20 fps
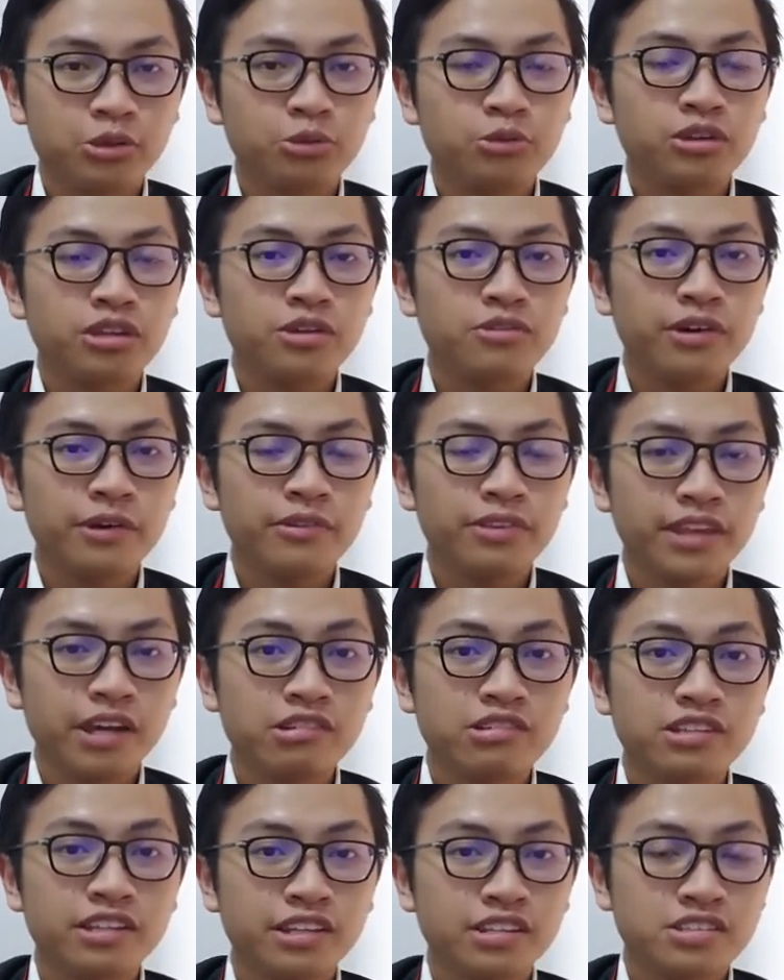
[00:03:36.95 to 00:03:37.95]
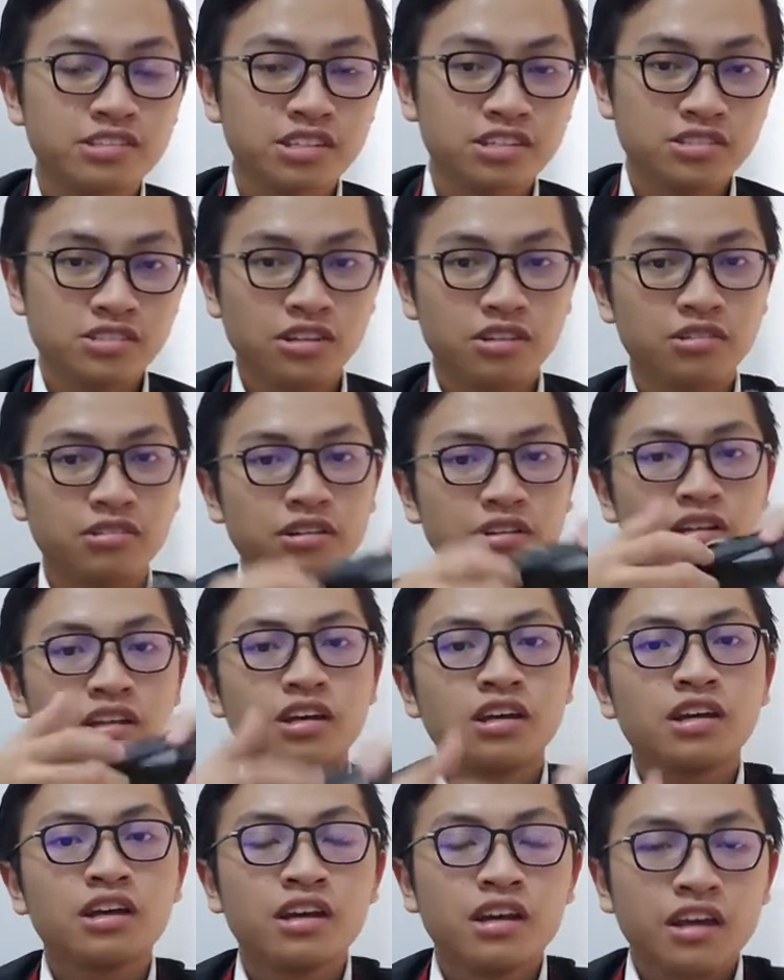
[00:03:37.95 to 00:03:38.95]
25,600.
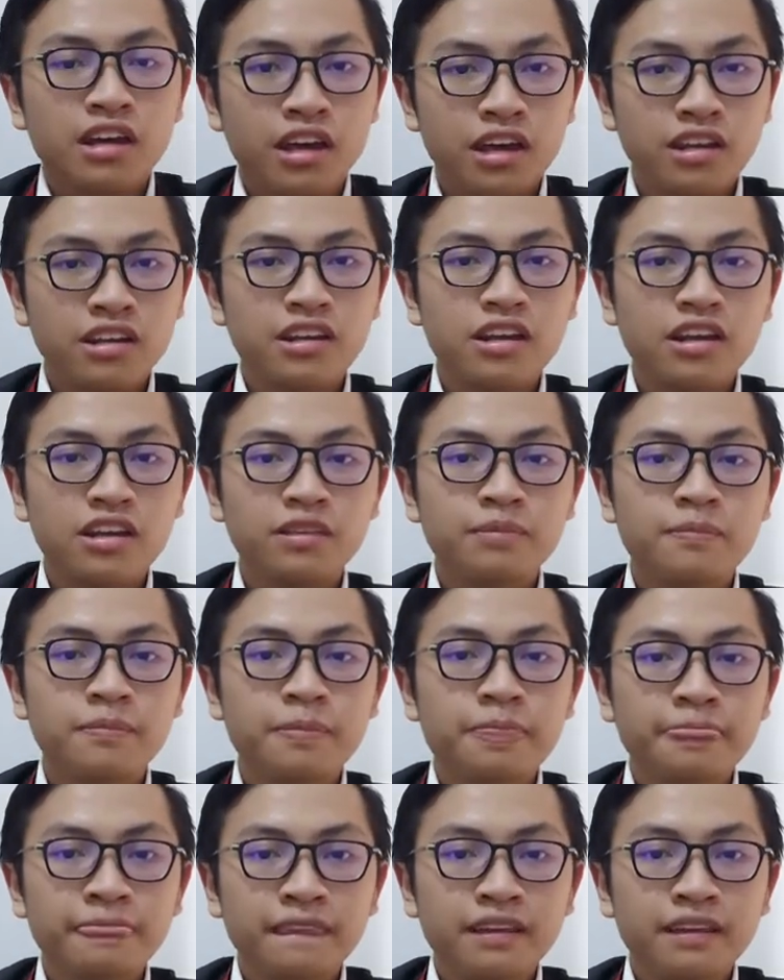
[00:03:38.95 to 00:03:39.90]
And then